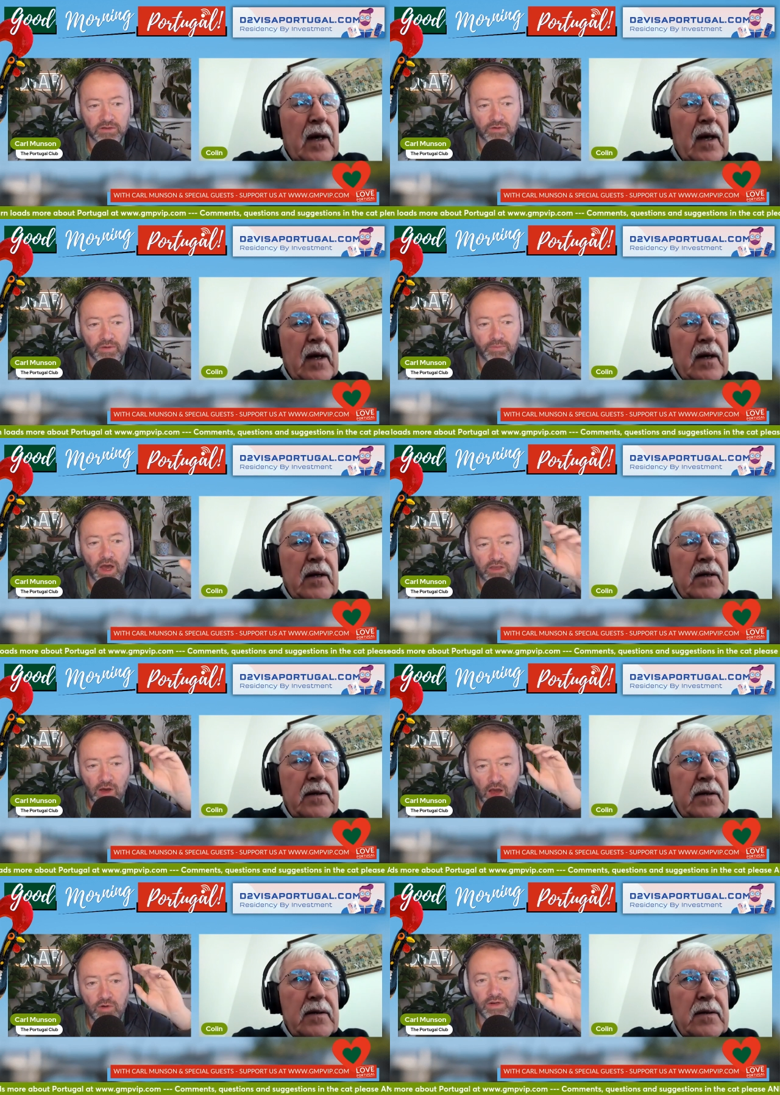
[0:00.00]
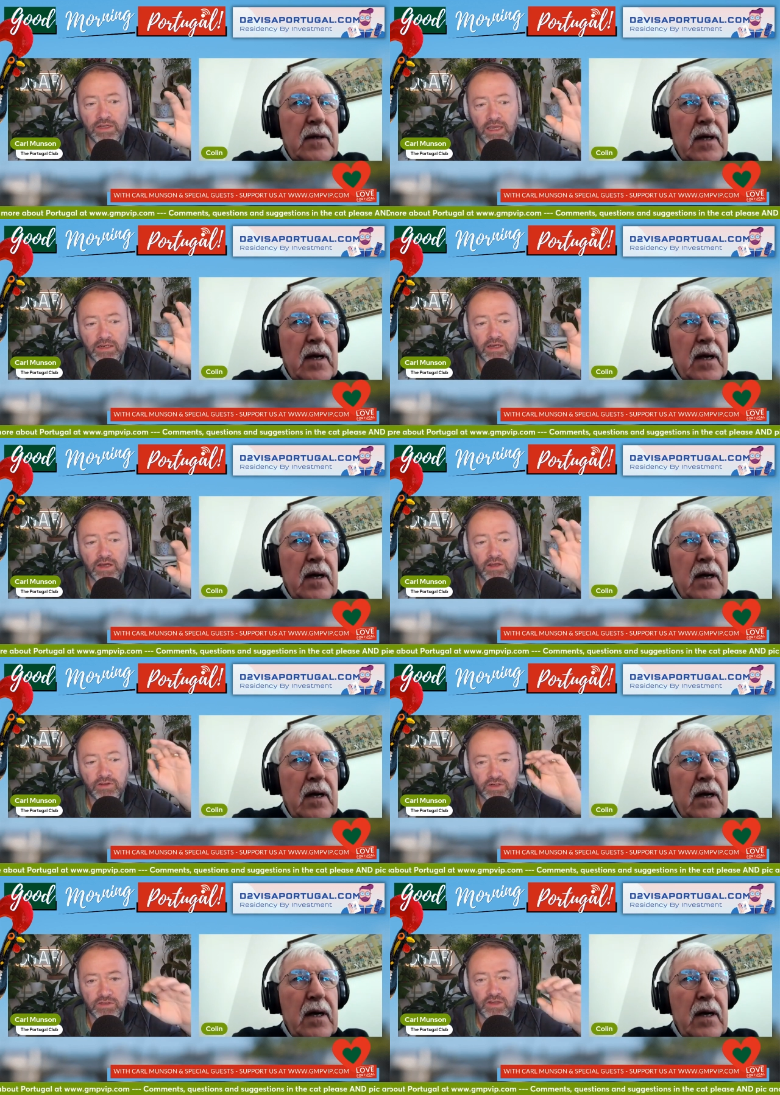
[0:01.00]
Speaker 1: to it. But you only need the
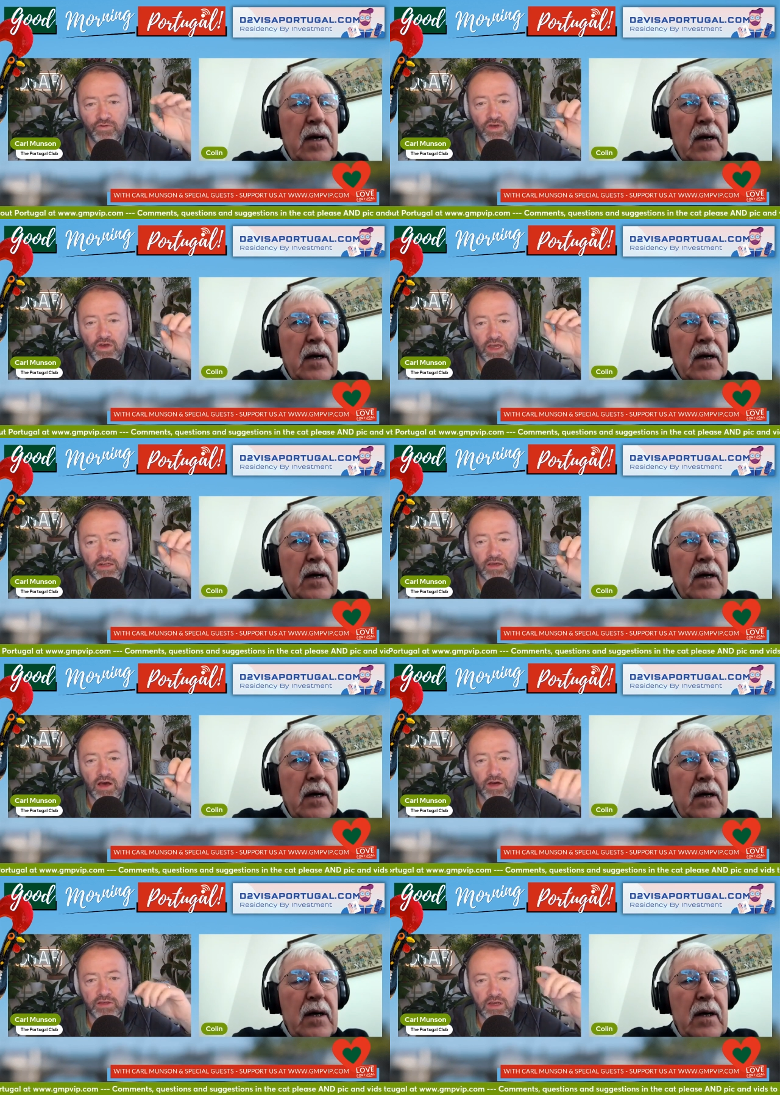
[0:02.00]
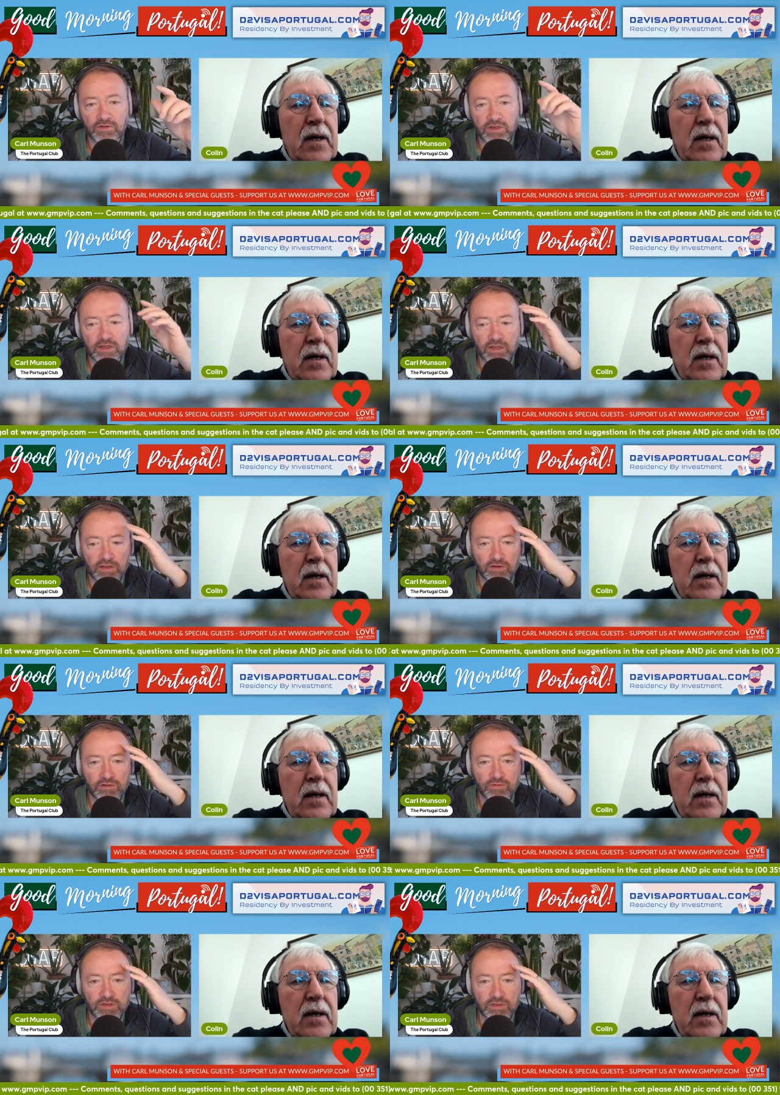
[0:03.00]
certificate in the car. You don't need anything on the
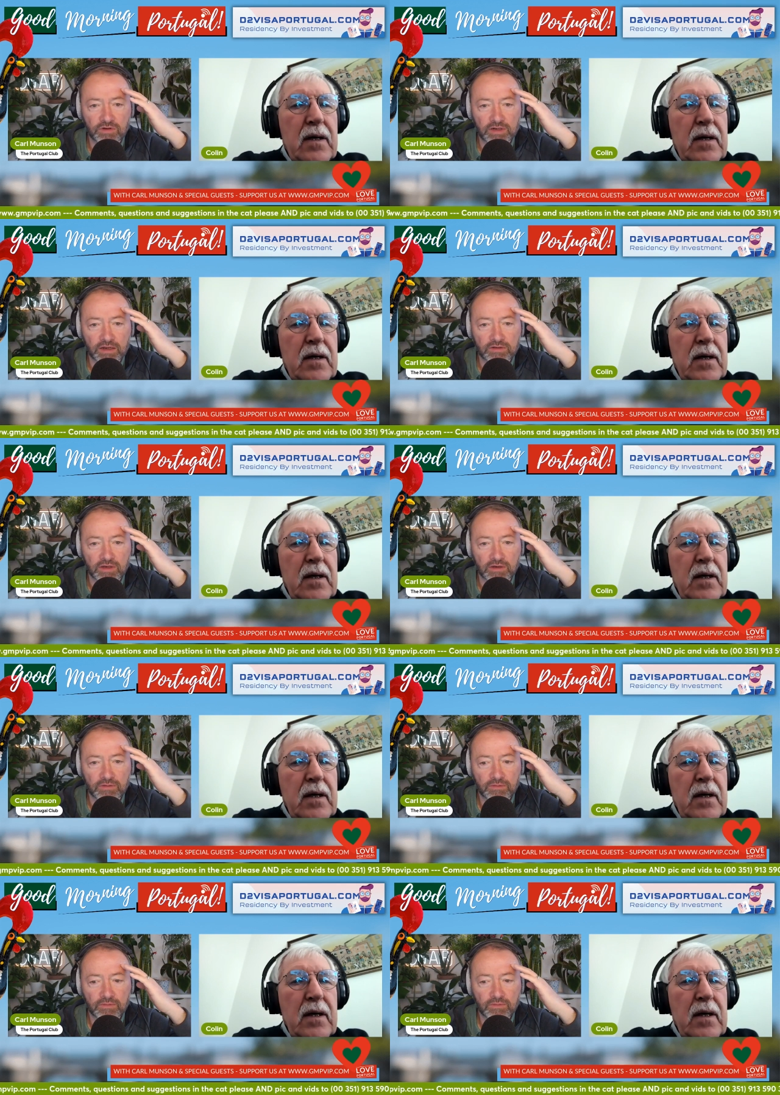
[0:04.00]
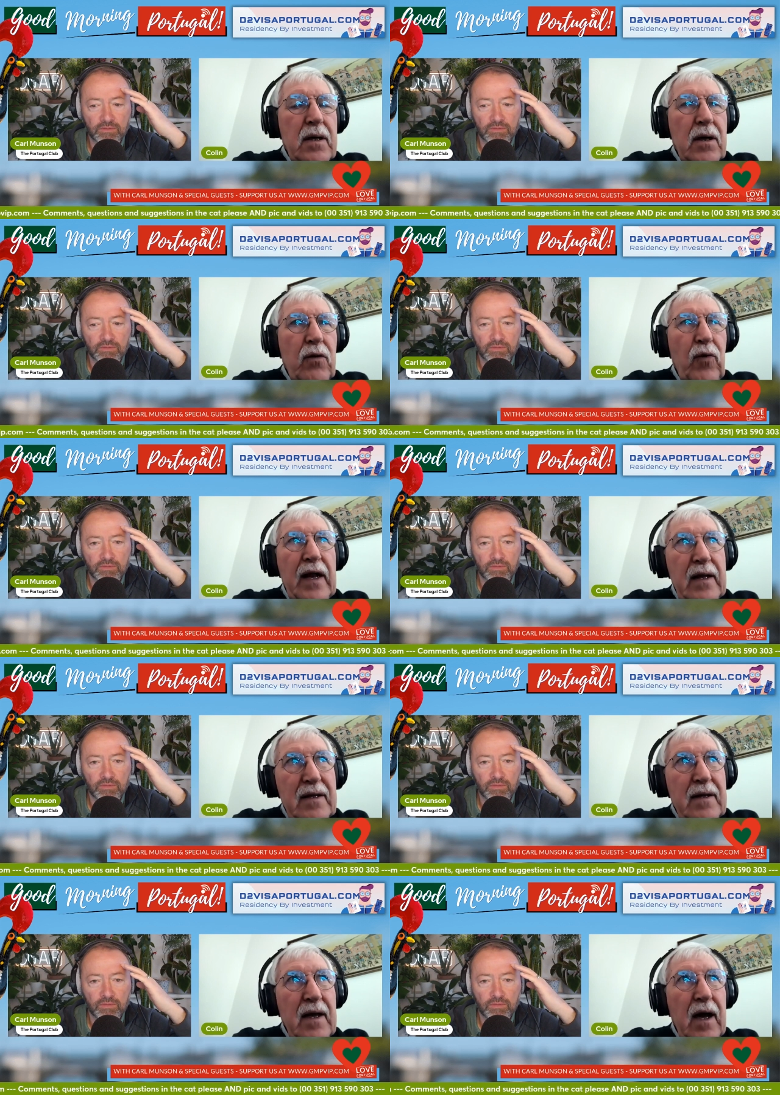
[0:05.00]
windscreen now, do you?
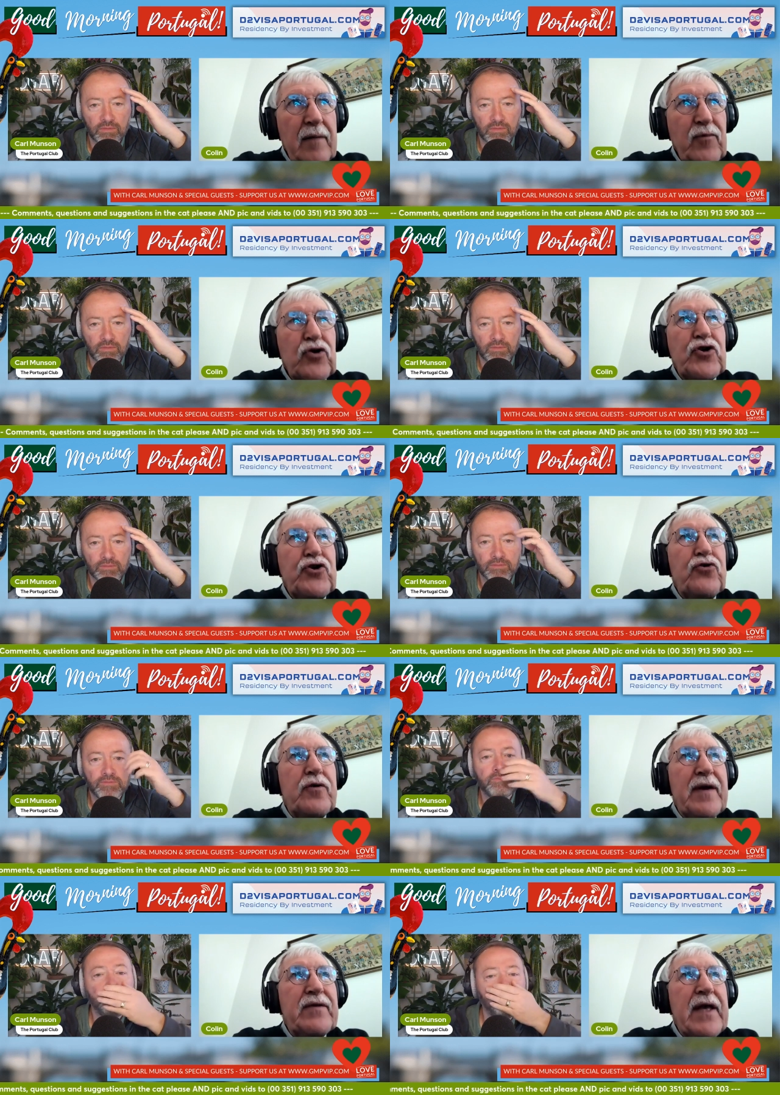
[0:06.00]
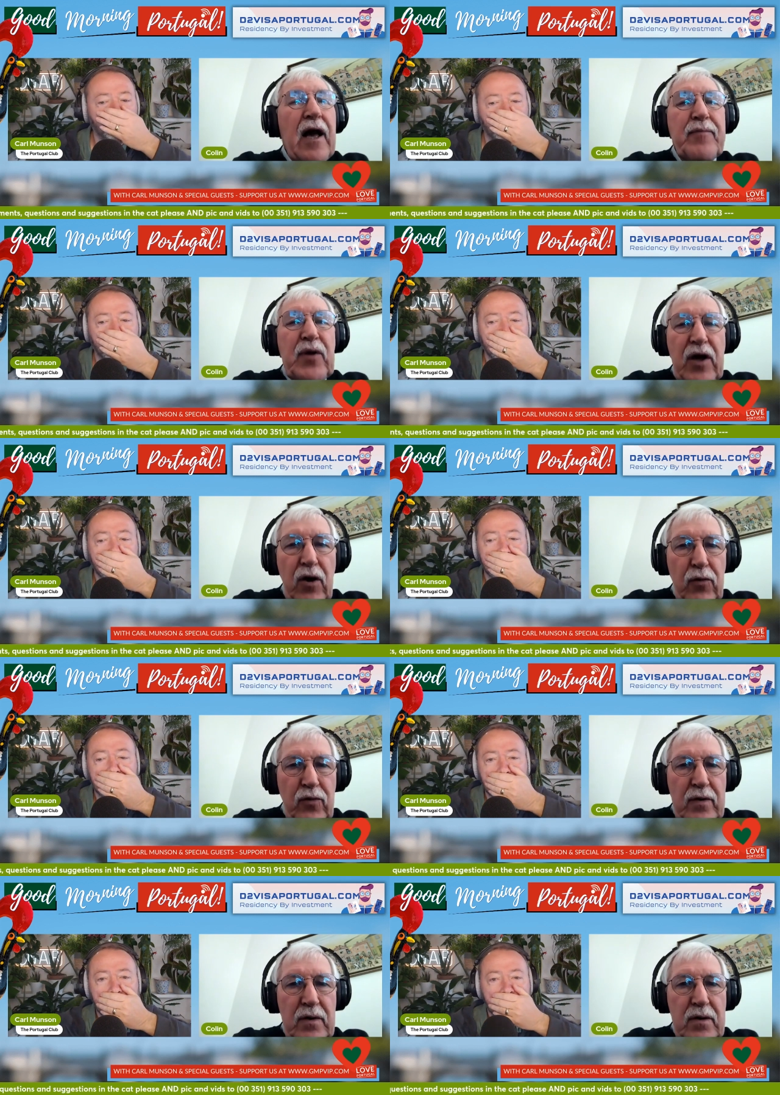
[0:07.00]
Speaker 2: Well, I'm not sure about the
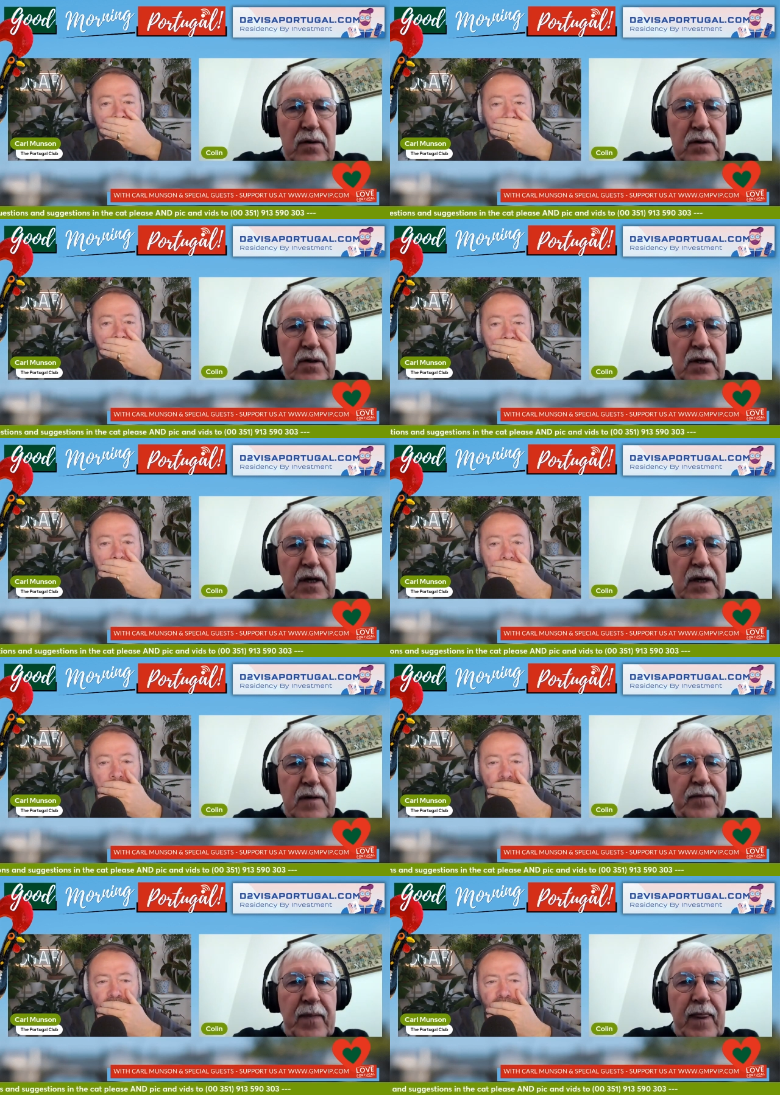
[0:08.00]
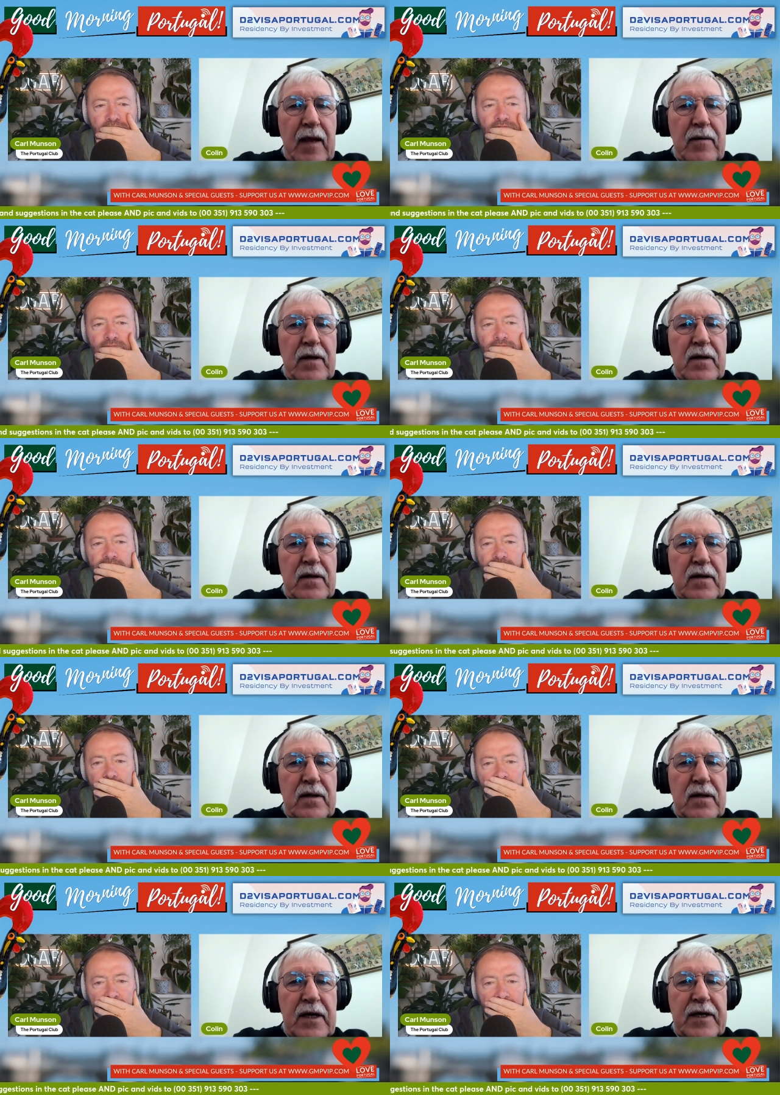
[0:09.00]
IPO, the
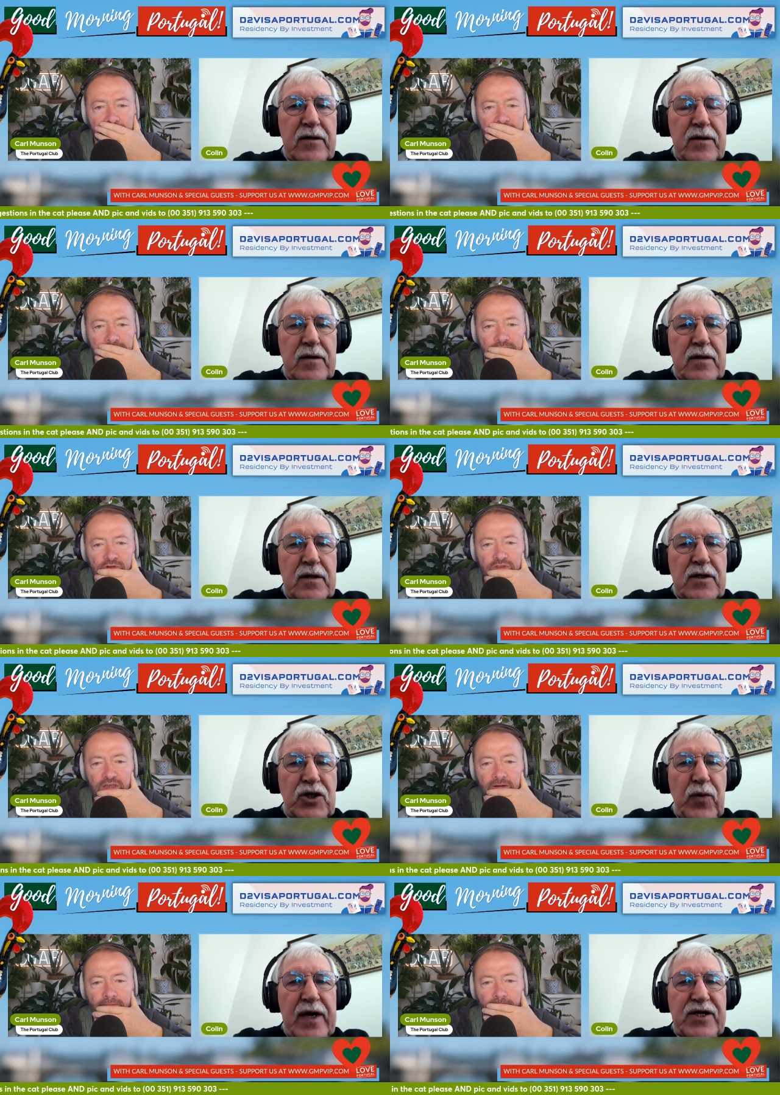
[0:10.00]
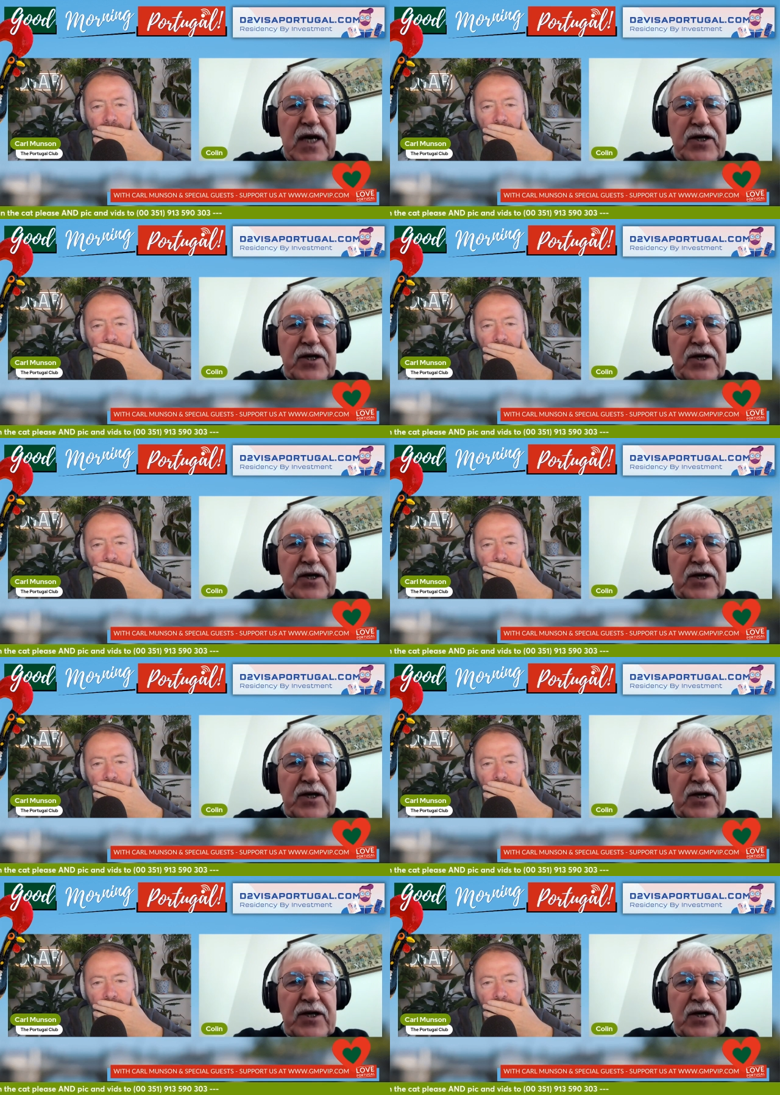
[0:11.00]
little square